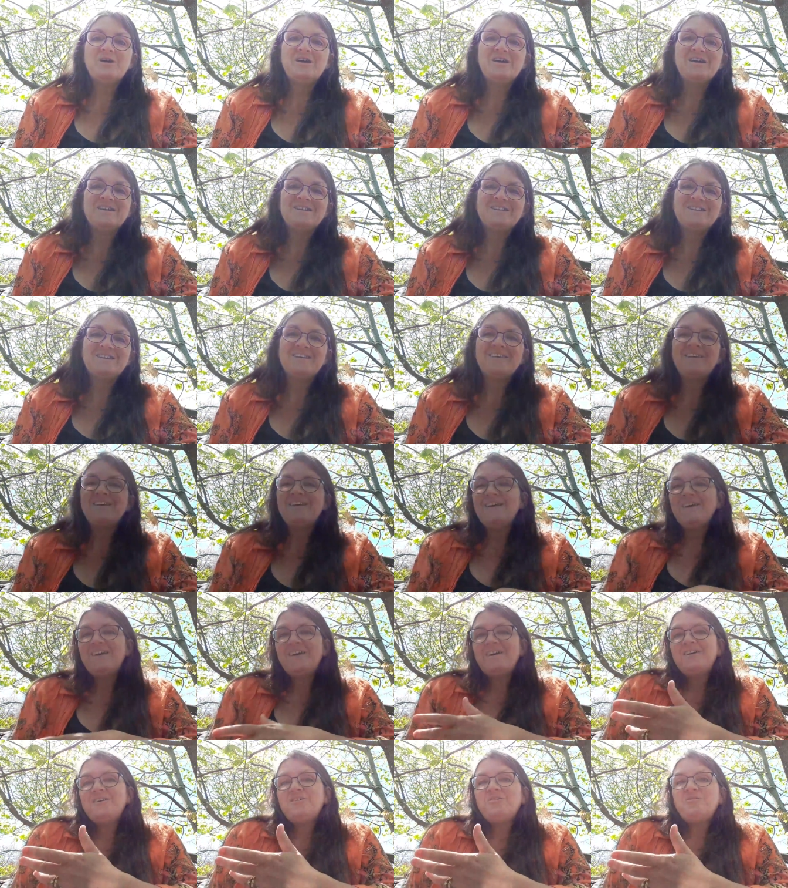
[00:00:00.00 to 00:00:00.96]
but
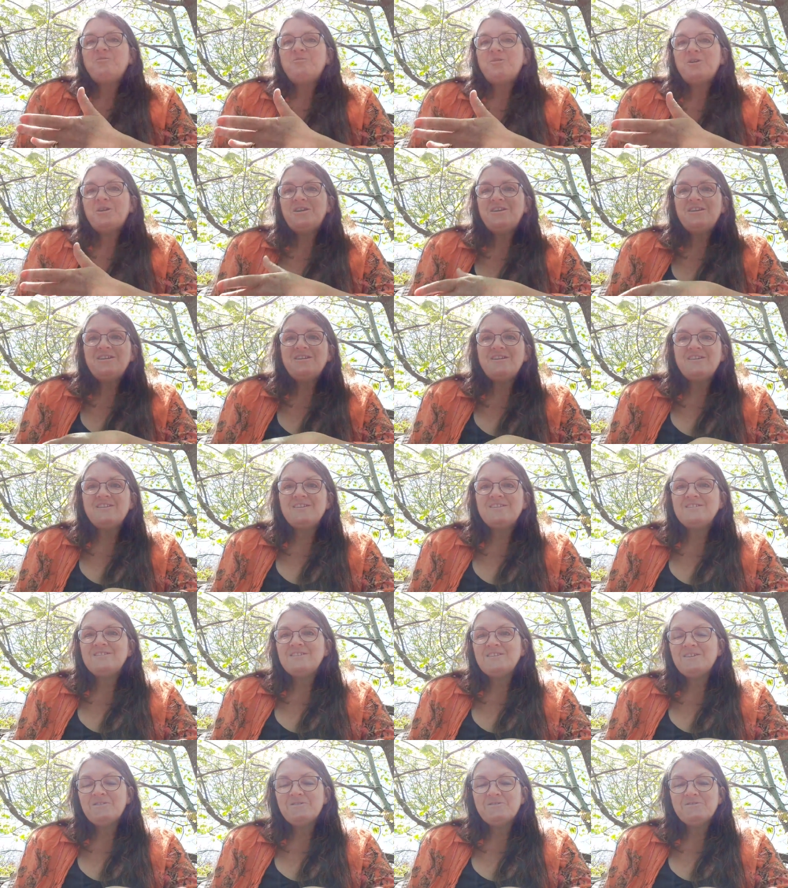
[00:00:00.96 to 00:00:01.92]
what are you going to
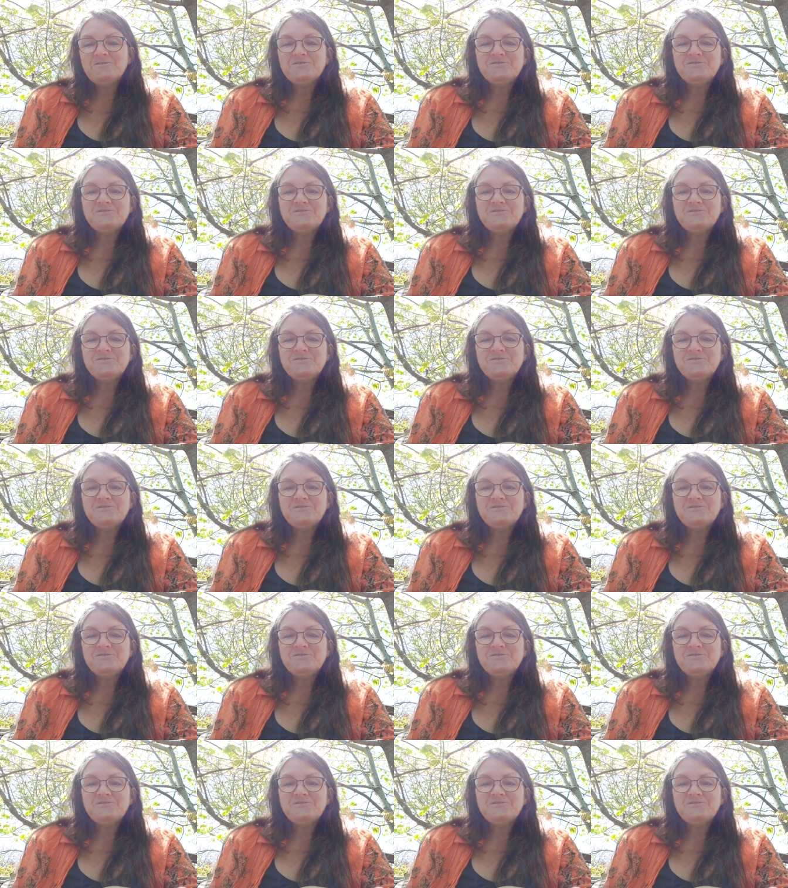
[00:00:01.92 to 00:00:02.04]
do?